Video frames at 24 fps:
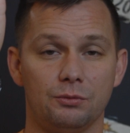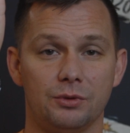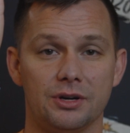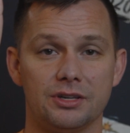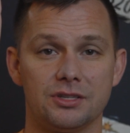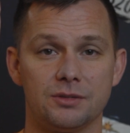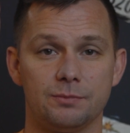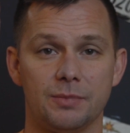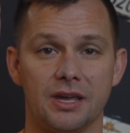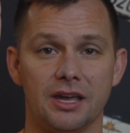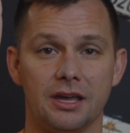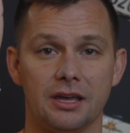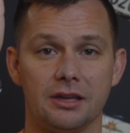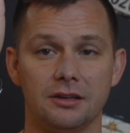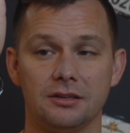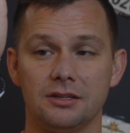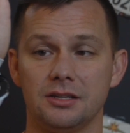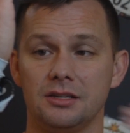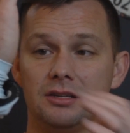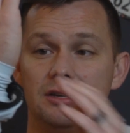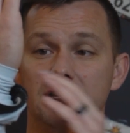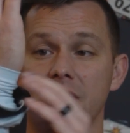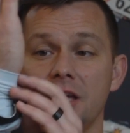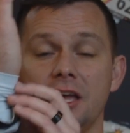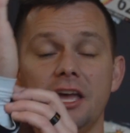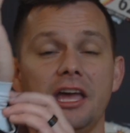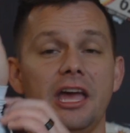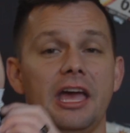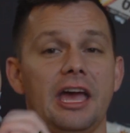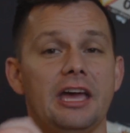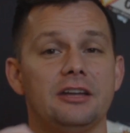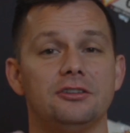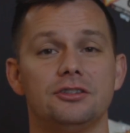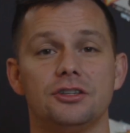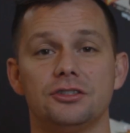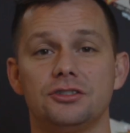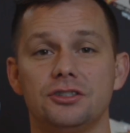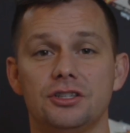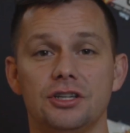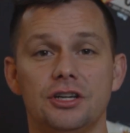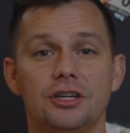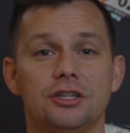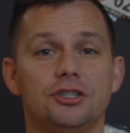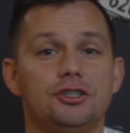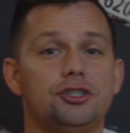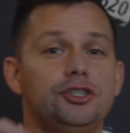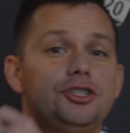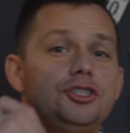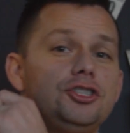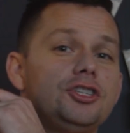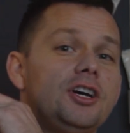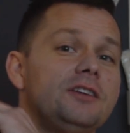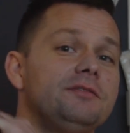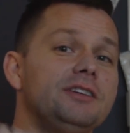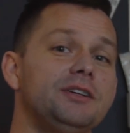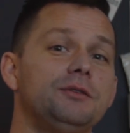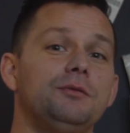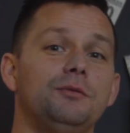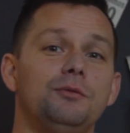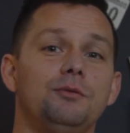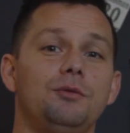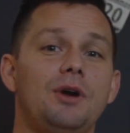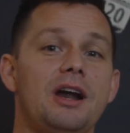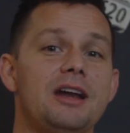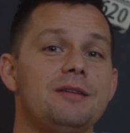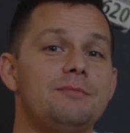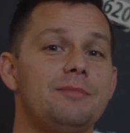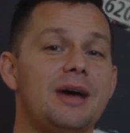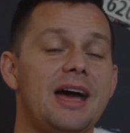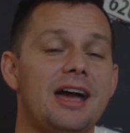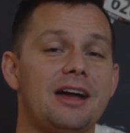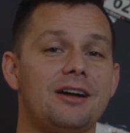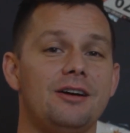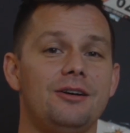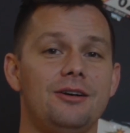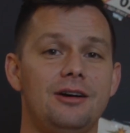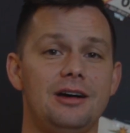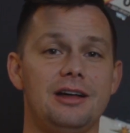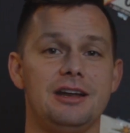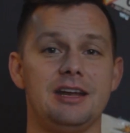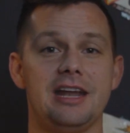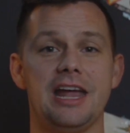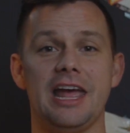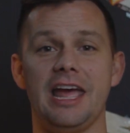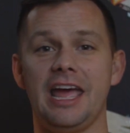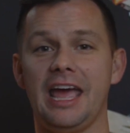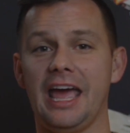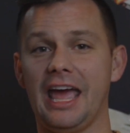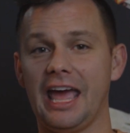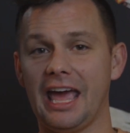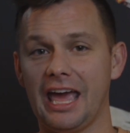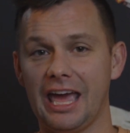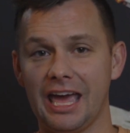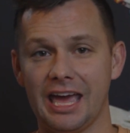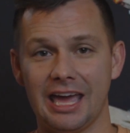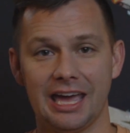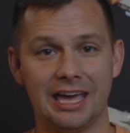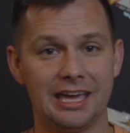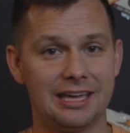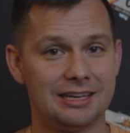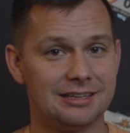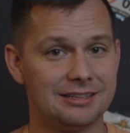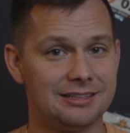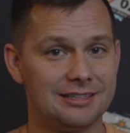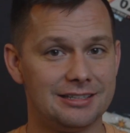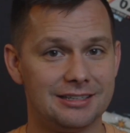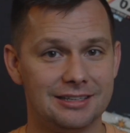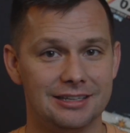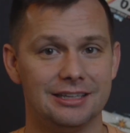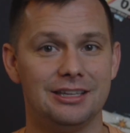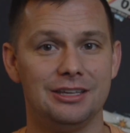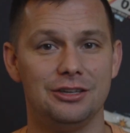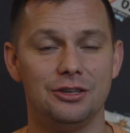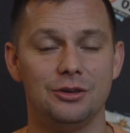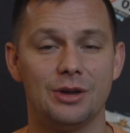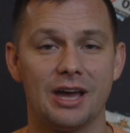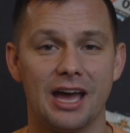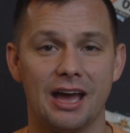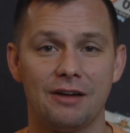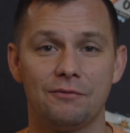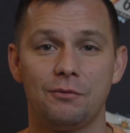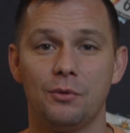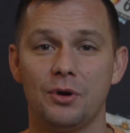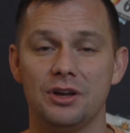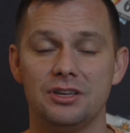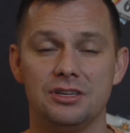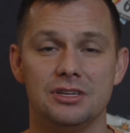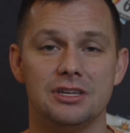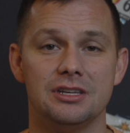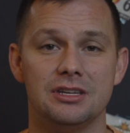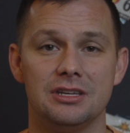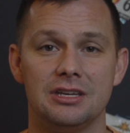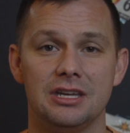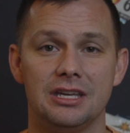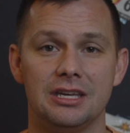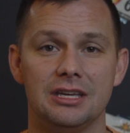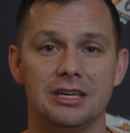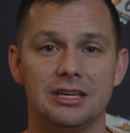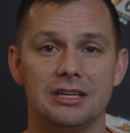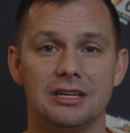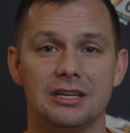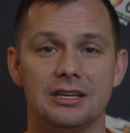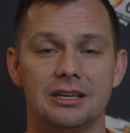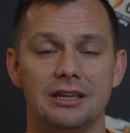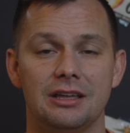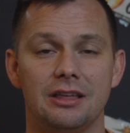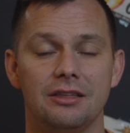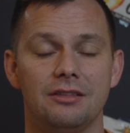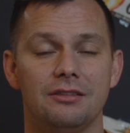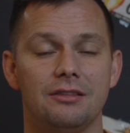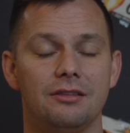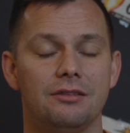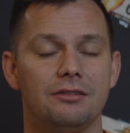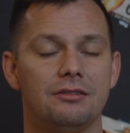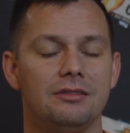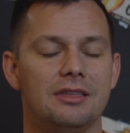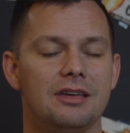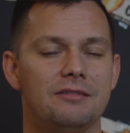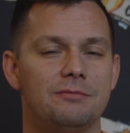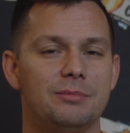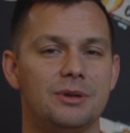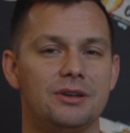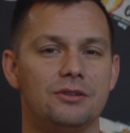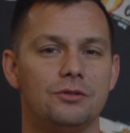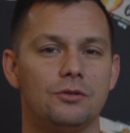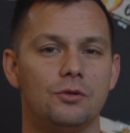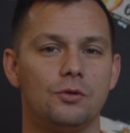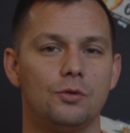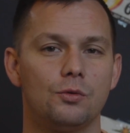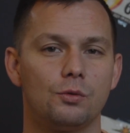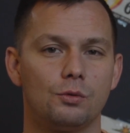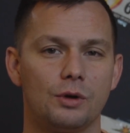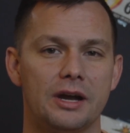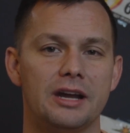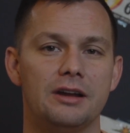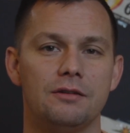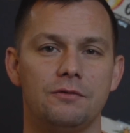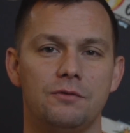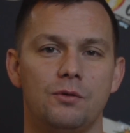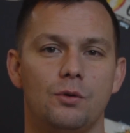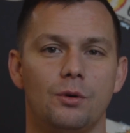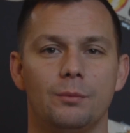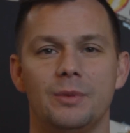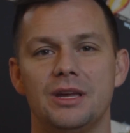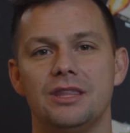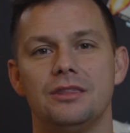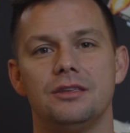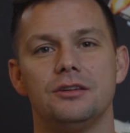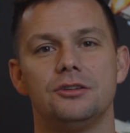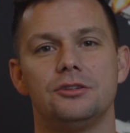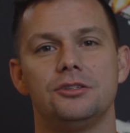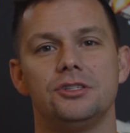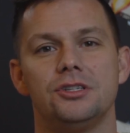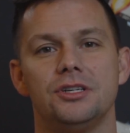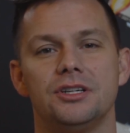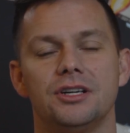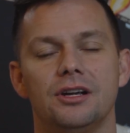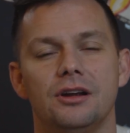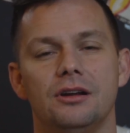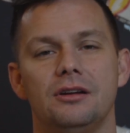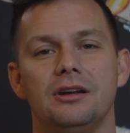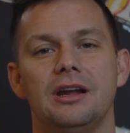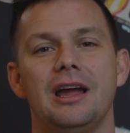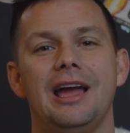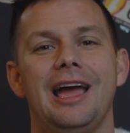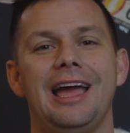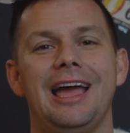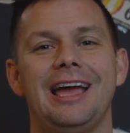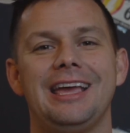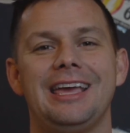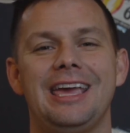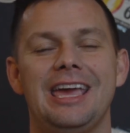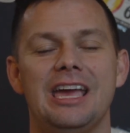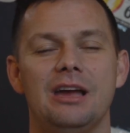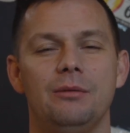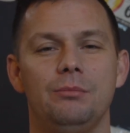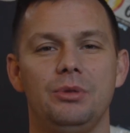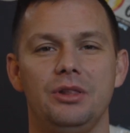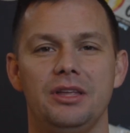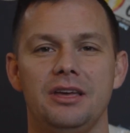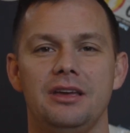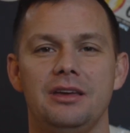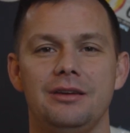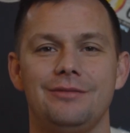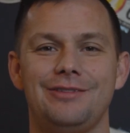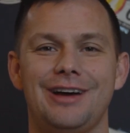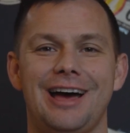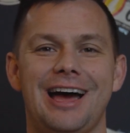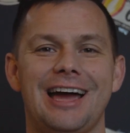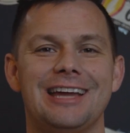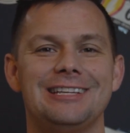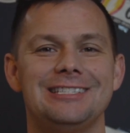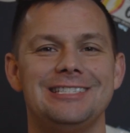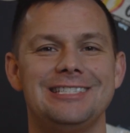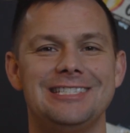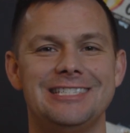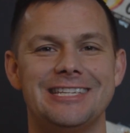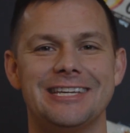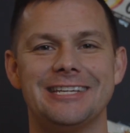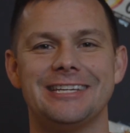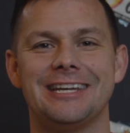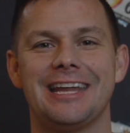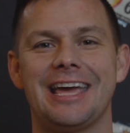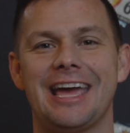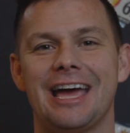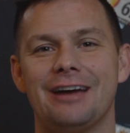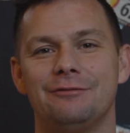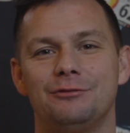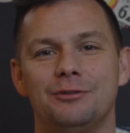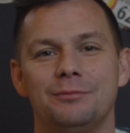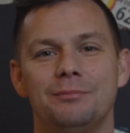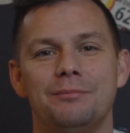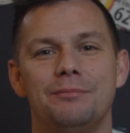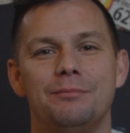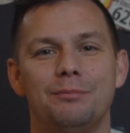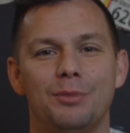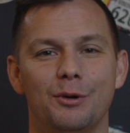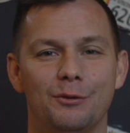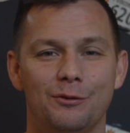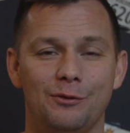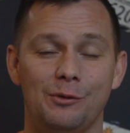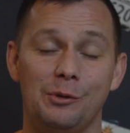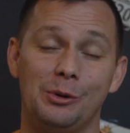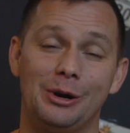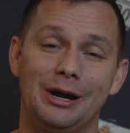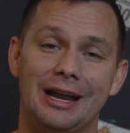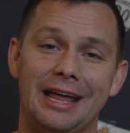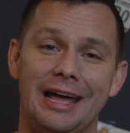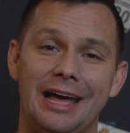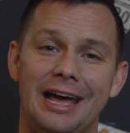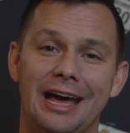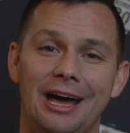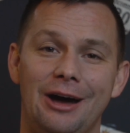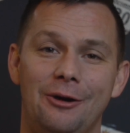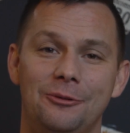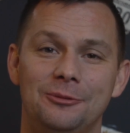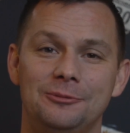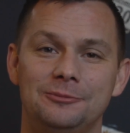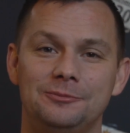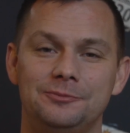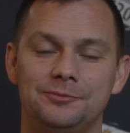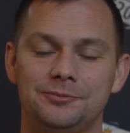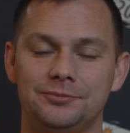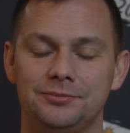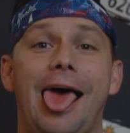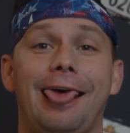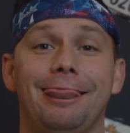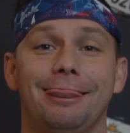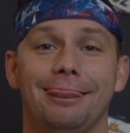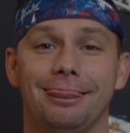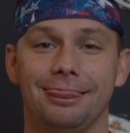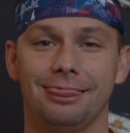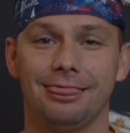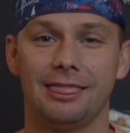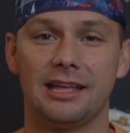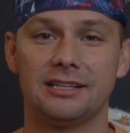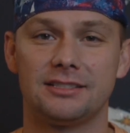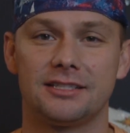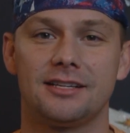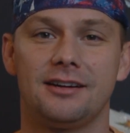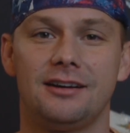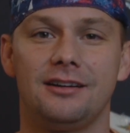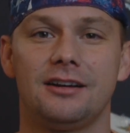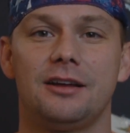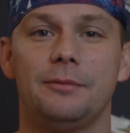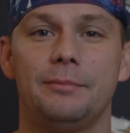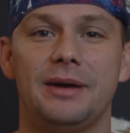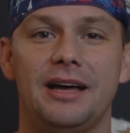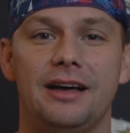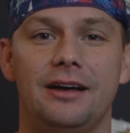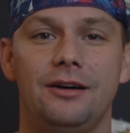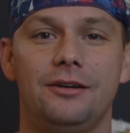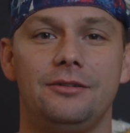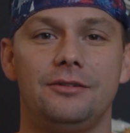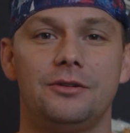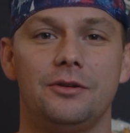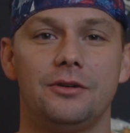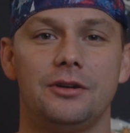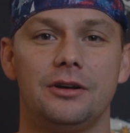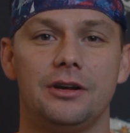wristband and just shove it right back on, and you have what you need. They've been great for me this year. Can't believe I didn't have them before now. Let's talk about